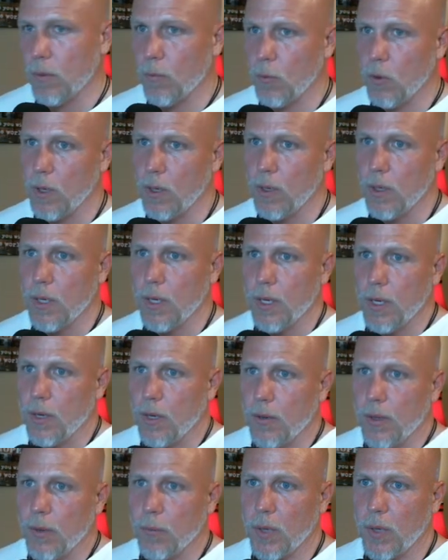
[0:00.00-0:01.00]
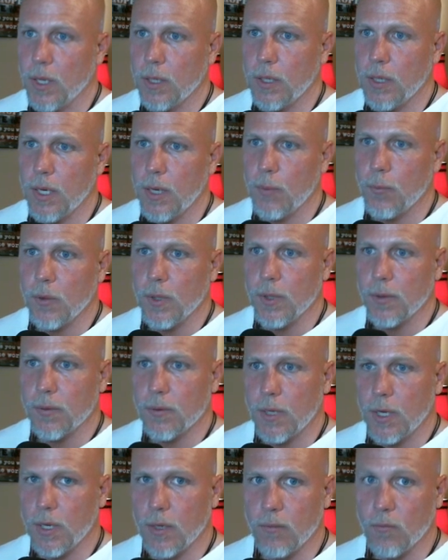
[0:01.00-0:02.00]
Well, then we ended up
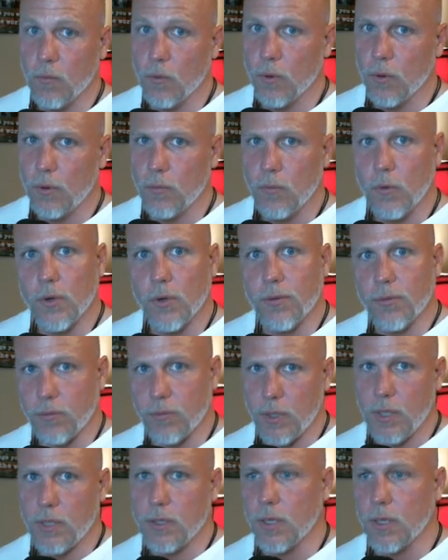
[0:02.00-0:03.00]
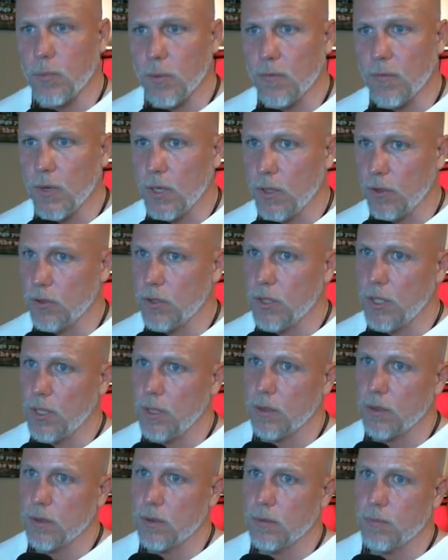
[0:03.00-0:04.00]
with kind of World War III type of
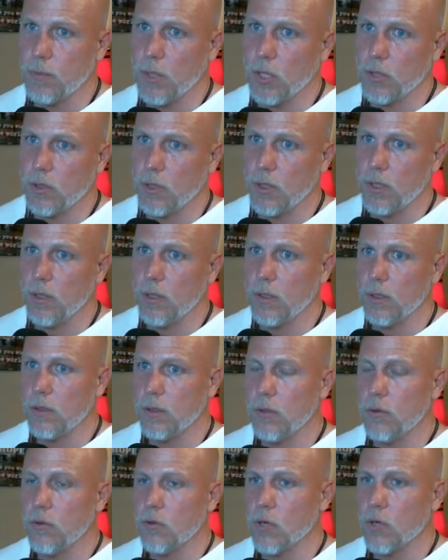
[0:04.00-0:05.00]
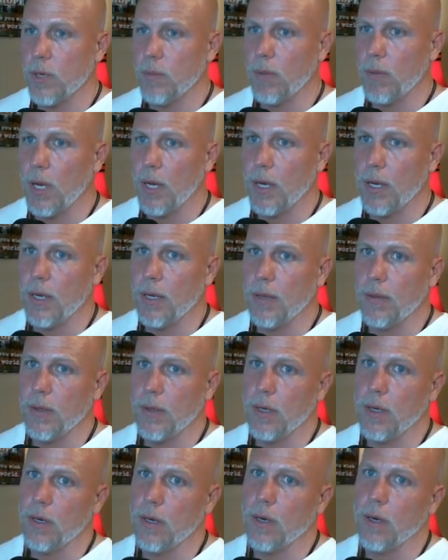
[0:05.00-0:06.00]
energy, especially in the DreamBot and
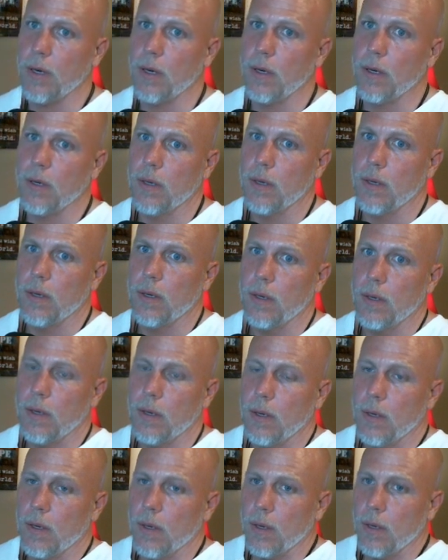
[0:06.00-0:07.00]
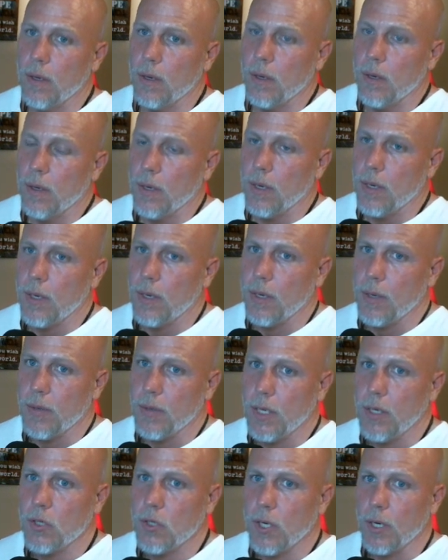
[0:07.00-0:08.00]
the
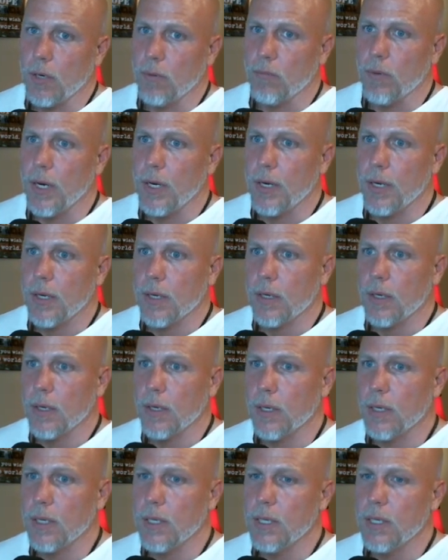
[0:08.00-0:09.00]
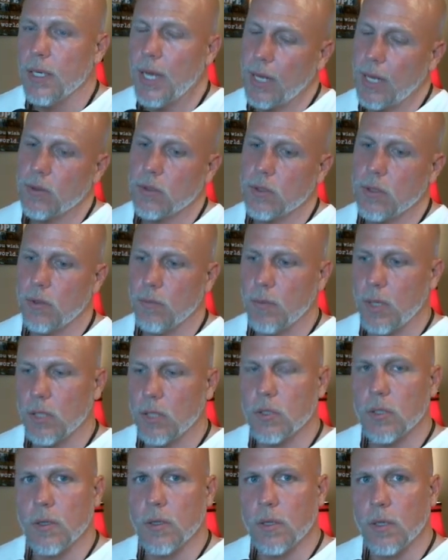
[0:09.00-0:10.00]
iChing reading, not so
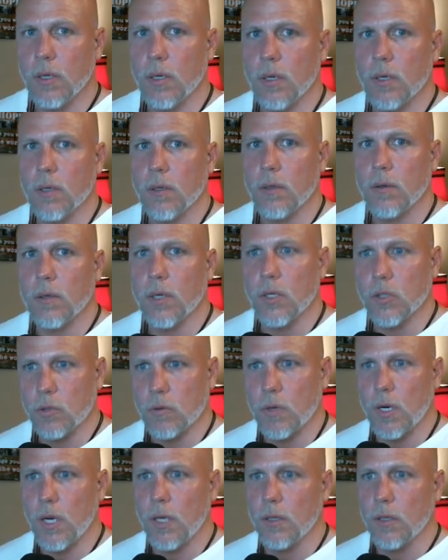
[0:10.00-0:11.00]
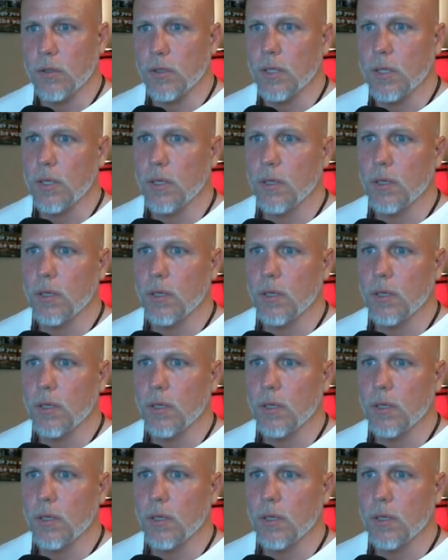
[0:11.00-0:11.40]
much in the astrology,